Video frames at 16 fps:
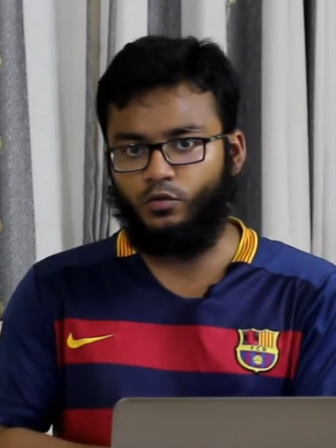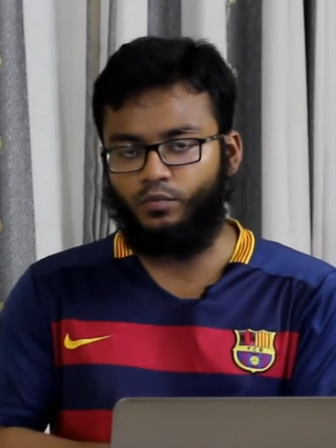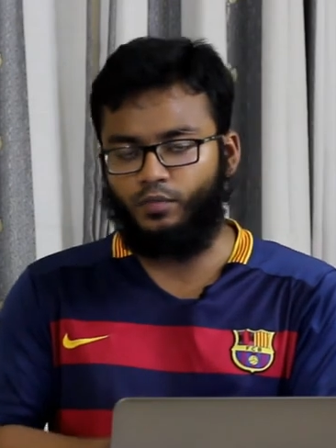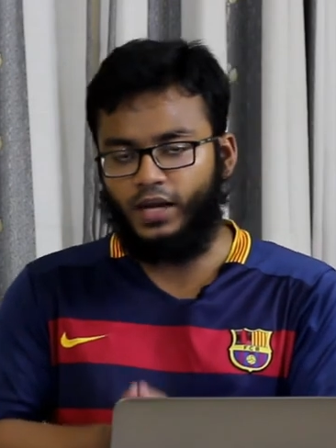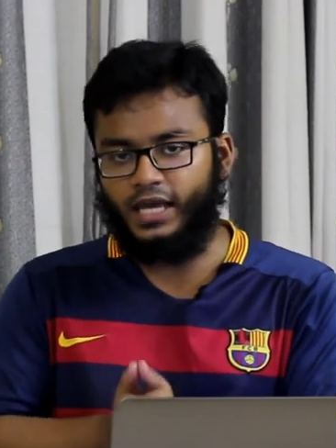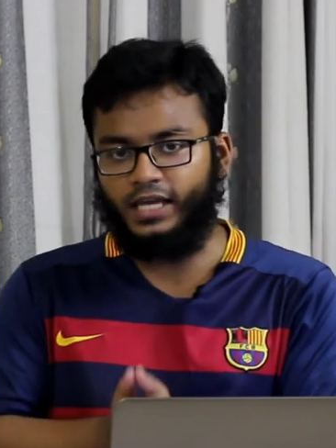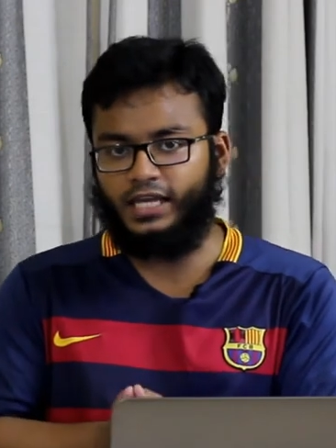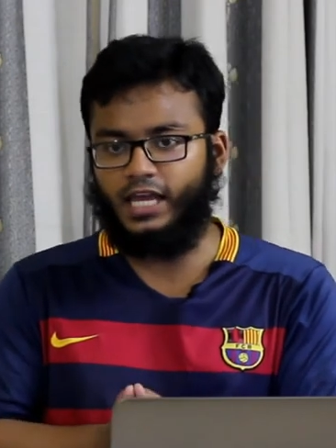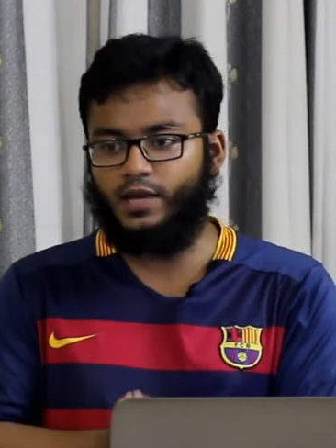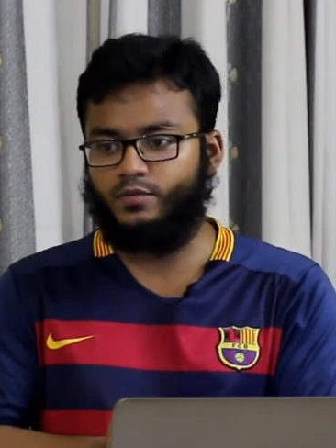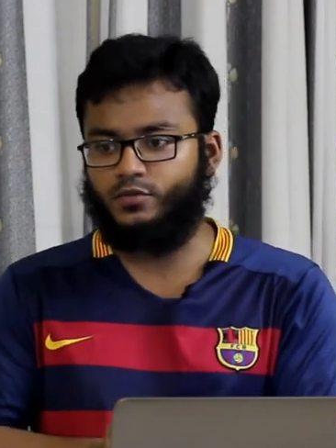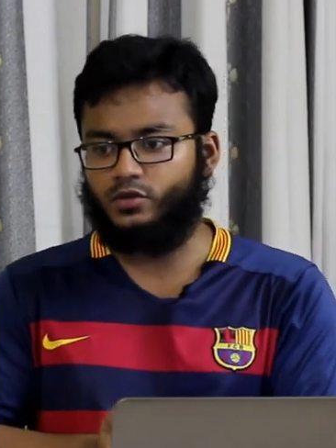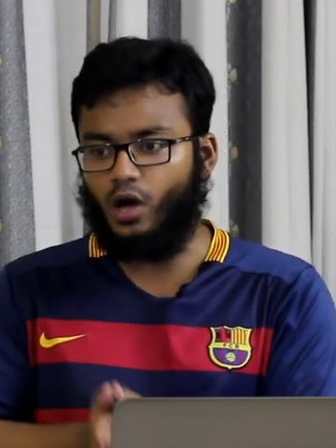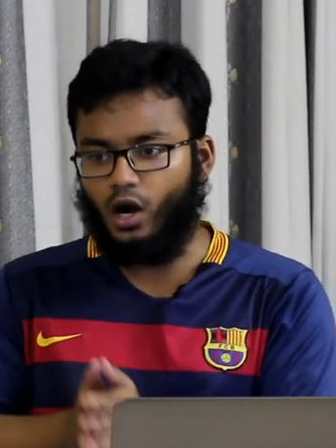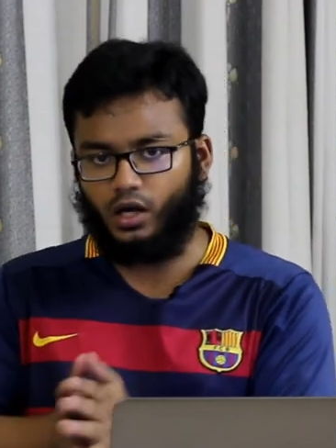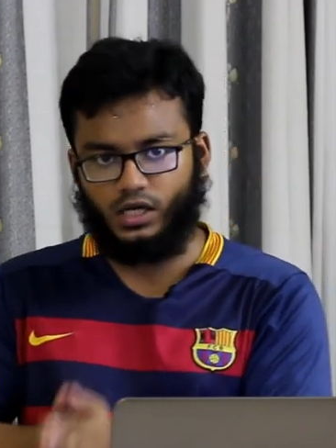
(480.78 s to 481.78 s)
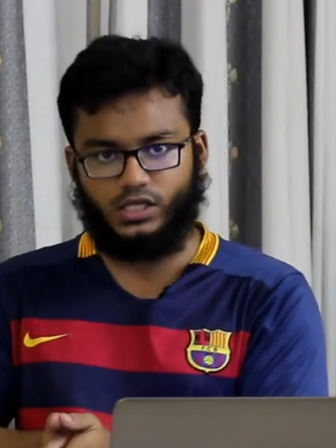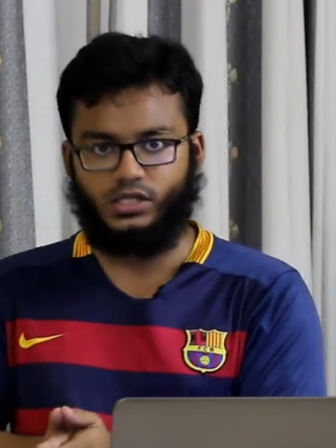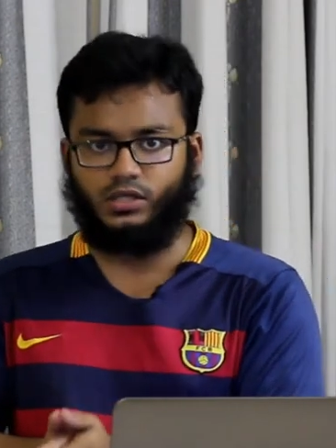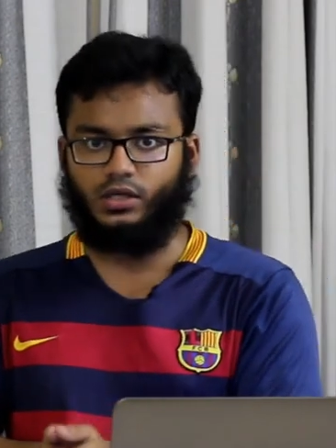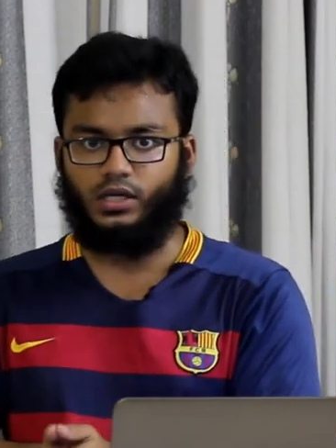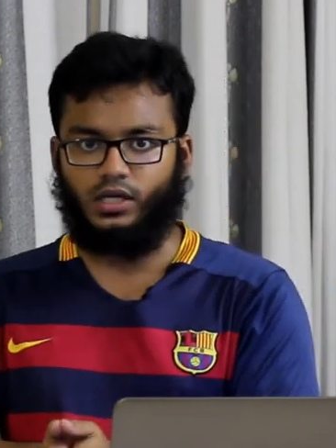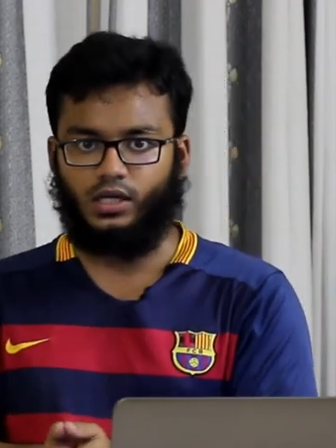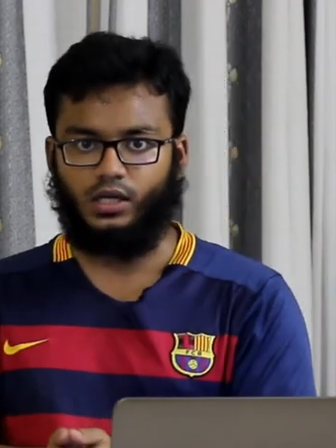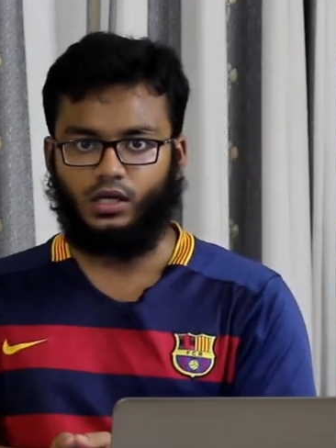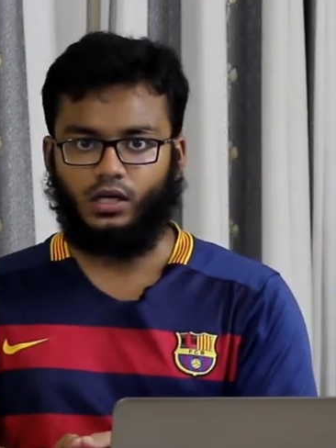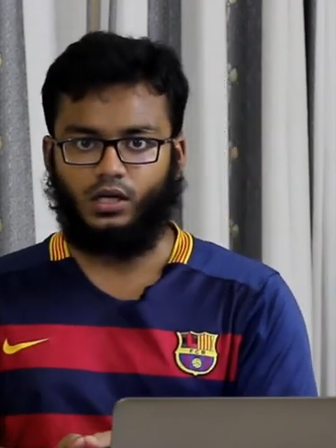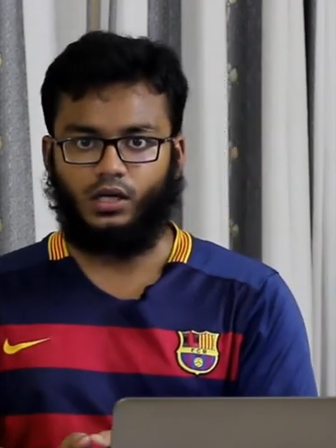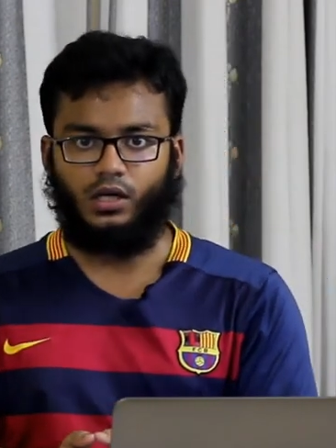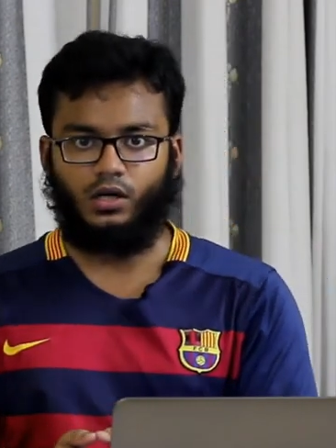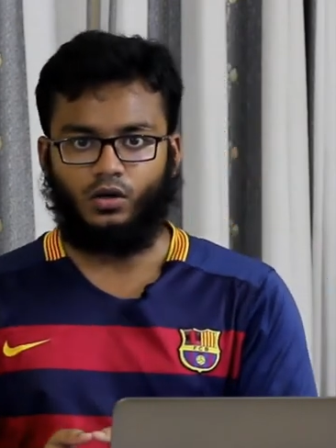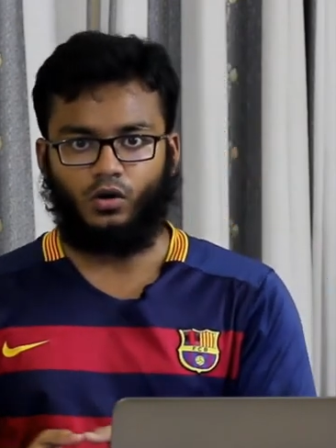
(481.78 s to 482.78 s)
you play games occasionally,
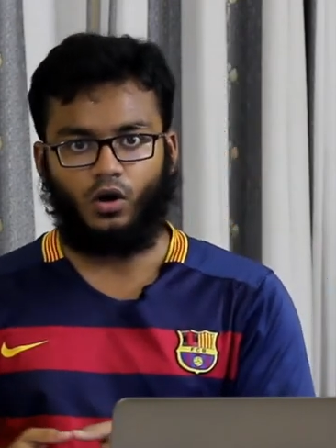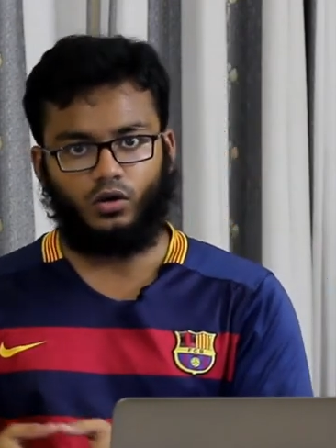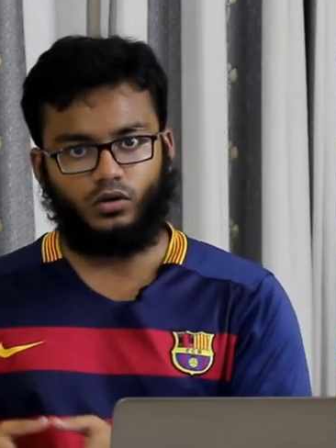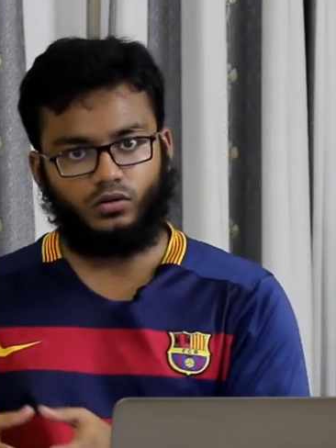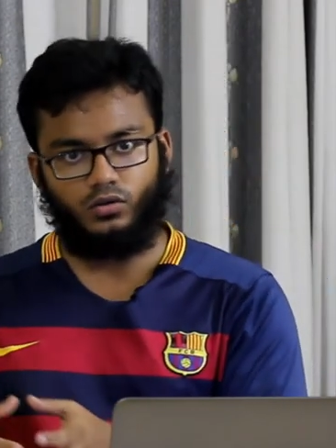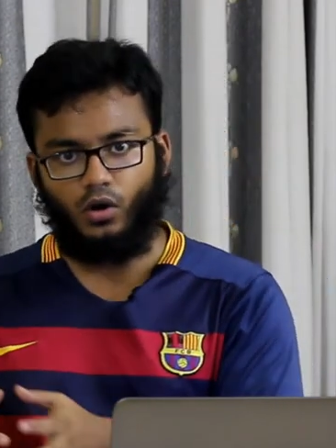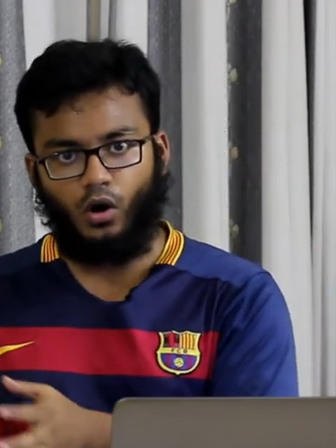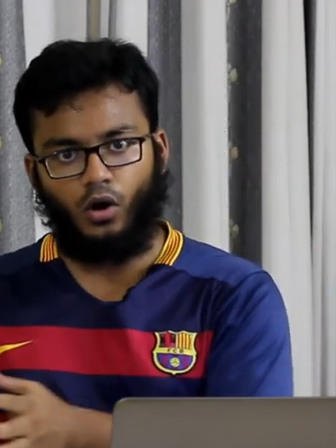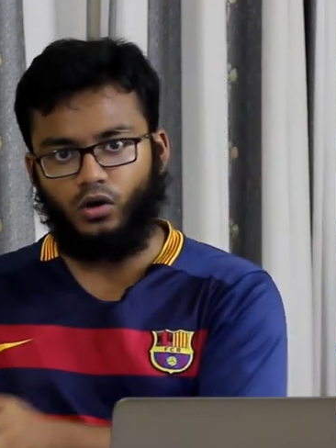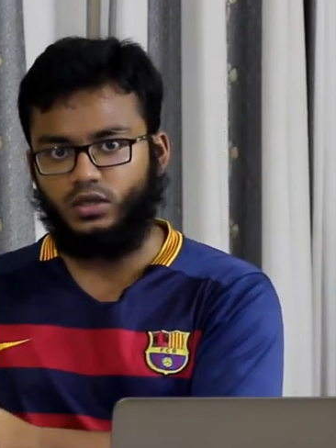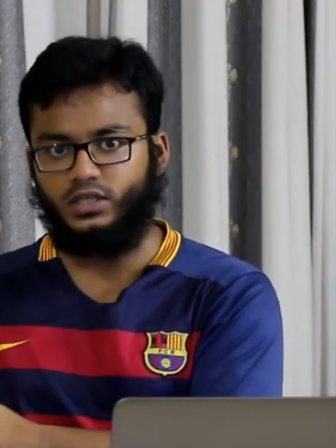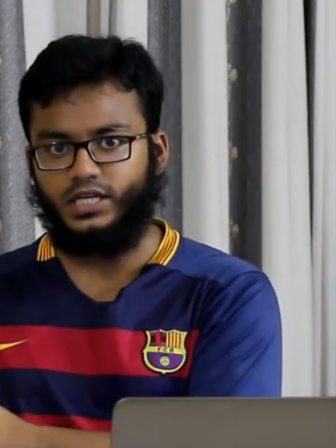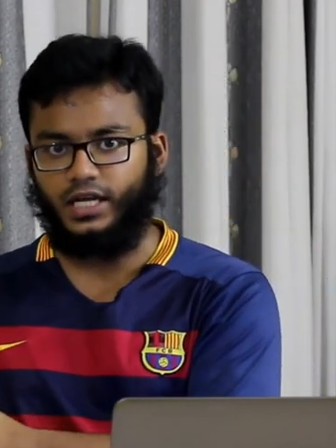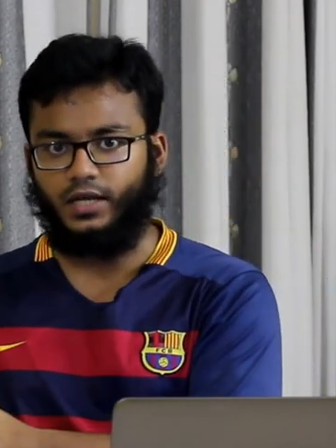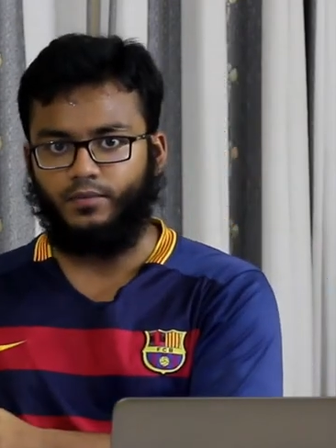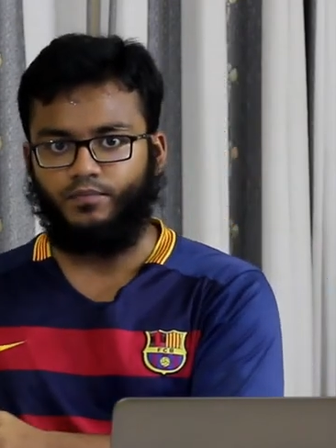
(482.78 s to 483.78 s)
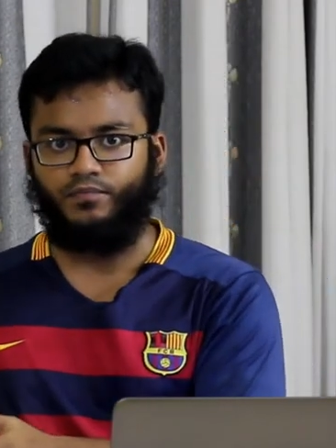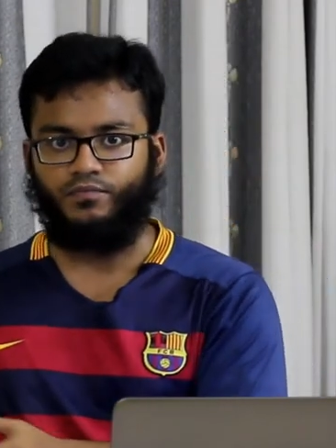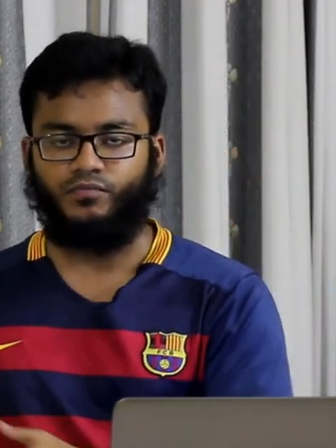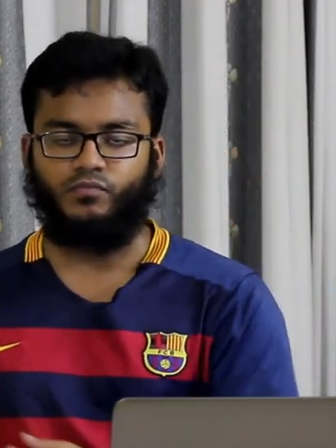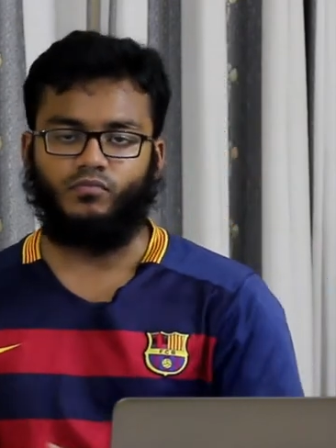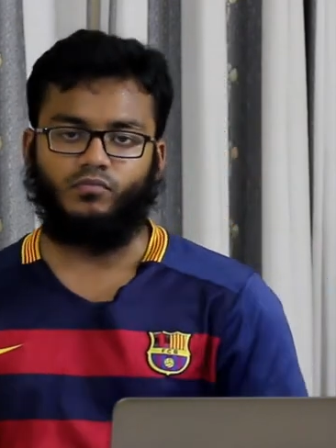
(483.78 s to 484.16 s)
not all day,